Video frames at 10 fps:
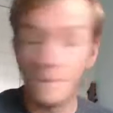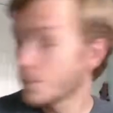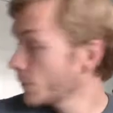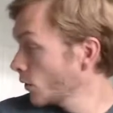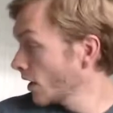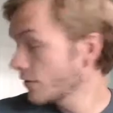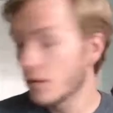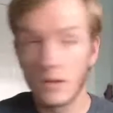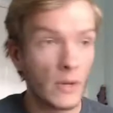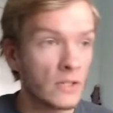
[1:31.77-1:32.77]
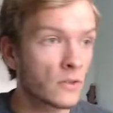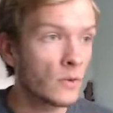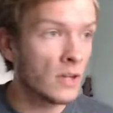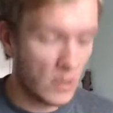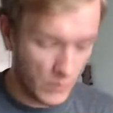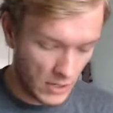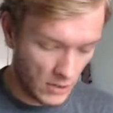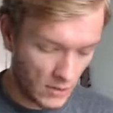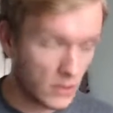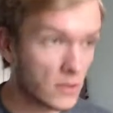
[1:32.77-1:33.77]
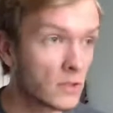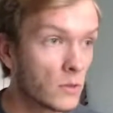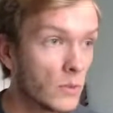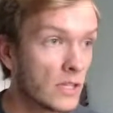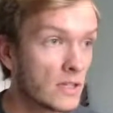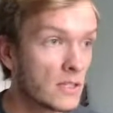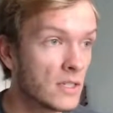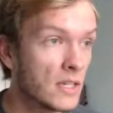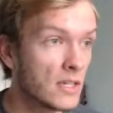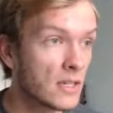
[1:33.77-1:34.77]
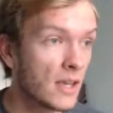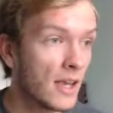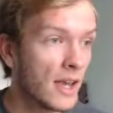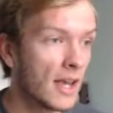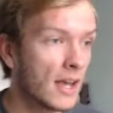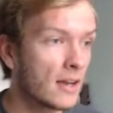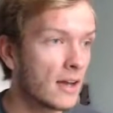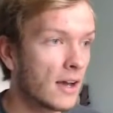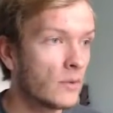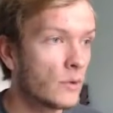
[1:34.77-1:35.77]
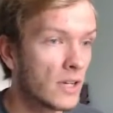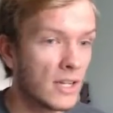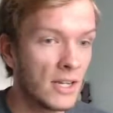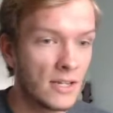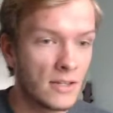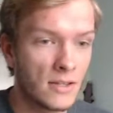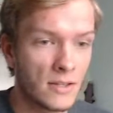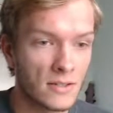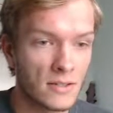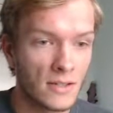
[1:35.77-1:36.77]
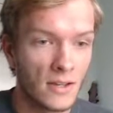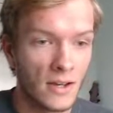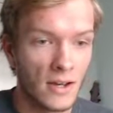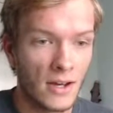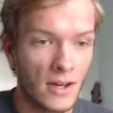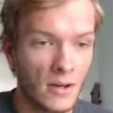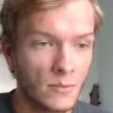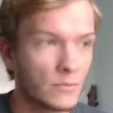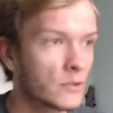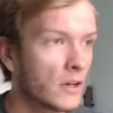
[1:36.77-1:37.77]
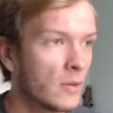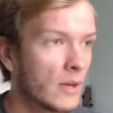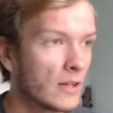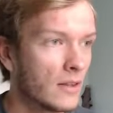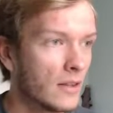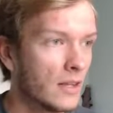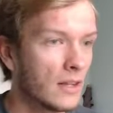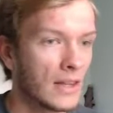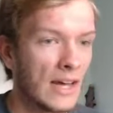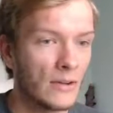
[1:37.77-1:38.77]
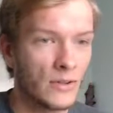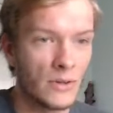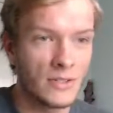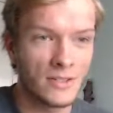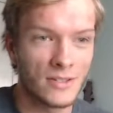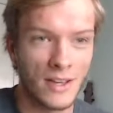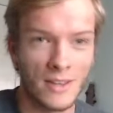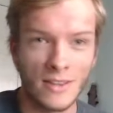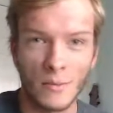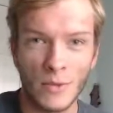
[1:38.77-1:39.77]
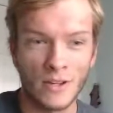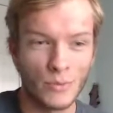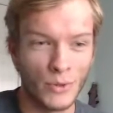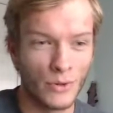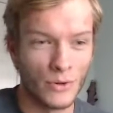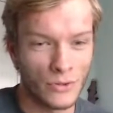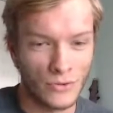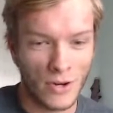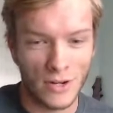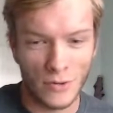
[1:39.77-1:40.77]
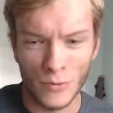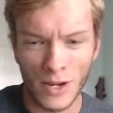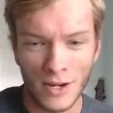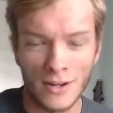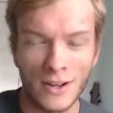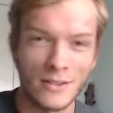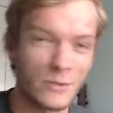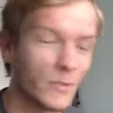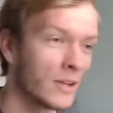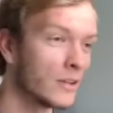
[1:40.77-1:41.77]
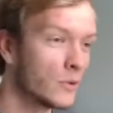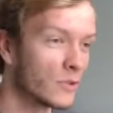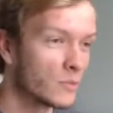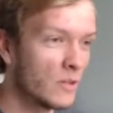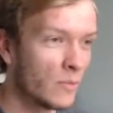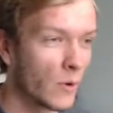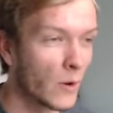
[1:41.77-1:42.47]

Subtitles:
you have the paint screen up here so we can see it, and I will get into this. Sorry about the loud noises. I think my computer is trying to recognize my USB port.